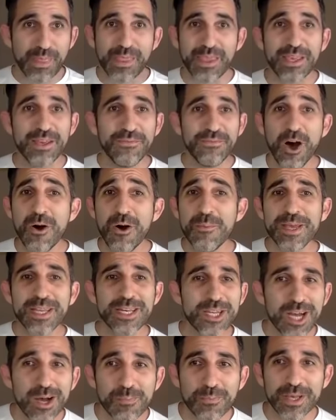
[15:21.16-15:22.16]
If all I'm hitting
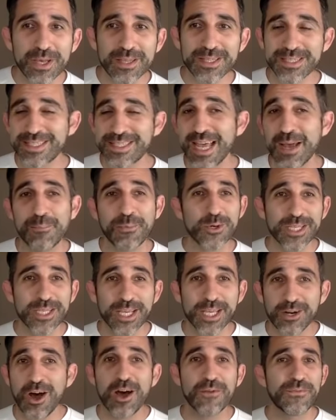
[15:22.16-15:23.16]
you up with is
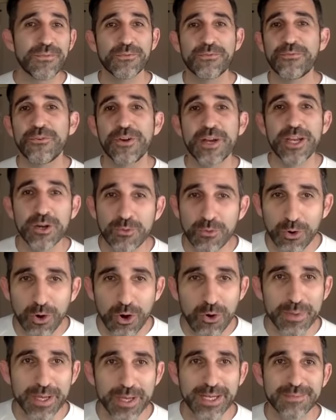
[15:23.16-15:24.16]
10% off and free
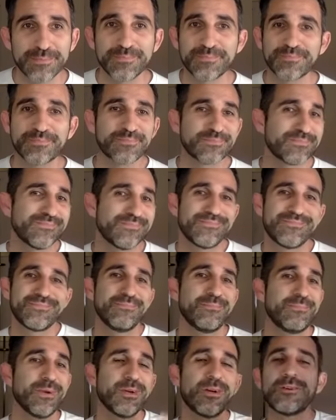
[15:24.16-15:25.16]
enrollment,
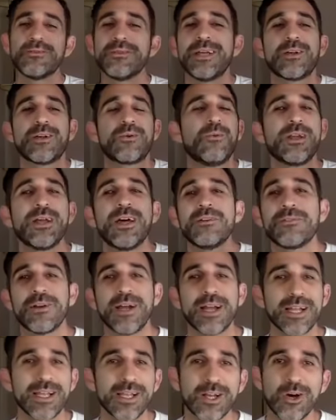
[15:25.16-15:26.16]
bro, like whatever,
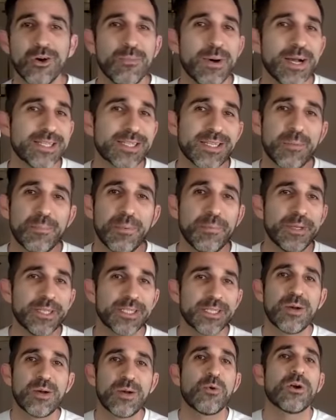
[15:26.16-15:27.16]
I can go buy
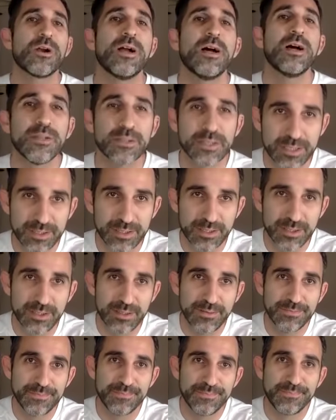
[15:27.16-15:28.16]
supplements somewhere else.
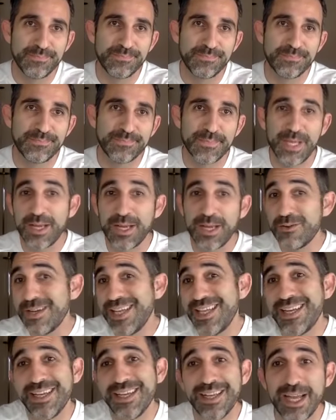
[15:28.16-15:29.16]
I don't
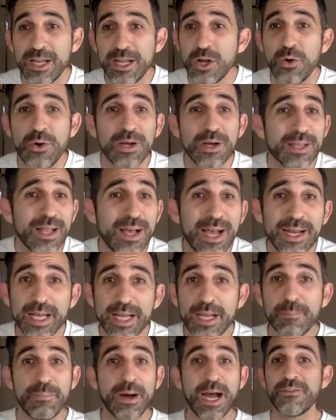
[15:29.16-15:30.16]
need it. I can go online. I
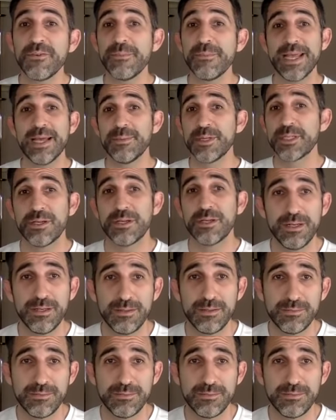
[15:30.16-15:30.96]
can buy from Amazon.